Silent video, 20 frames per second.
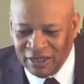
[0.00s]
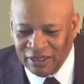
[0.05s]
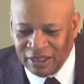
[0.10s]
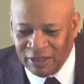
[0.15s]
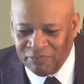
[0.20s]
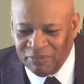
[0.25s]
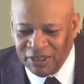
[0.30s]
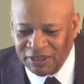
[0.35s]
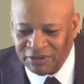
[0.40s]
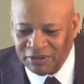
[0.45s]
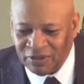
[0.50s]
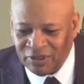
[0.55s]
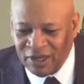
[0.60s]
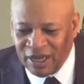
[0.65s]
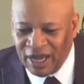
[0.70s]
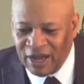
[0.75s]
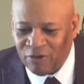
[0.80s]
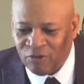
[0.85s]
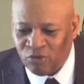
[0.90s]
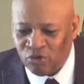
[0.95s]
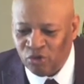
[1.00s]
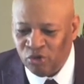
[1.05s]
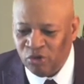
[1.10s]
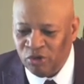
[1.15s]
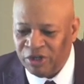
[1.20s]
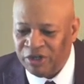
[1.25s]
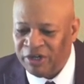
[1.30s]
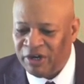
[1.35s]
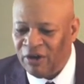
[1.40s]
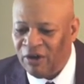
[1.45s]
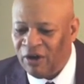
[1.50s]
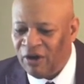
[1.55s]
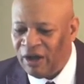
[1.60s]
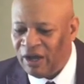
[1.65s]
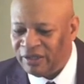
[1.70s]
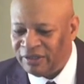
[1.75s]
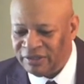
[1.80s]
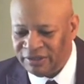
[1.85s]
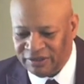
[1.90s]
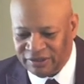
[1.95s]
the peace of God, rule in their
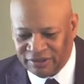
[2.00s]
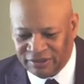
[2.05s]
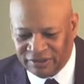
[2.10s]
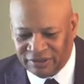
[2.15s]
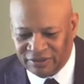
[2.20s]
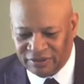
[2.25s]
hearts.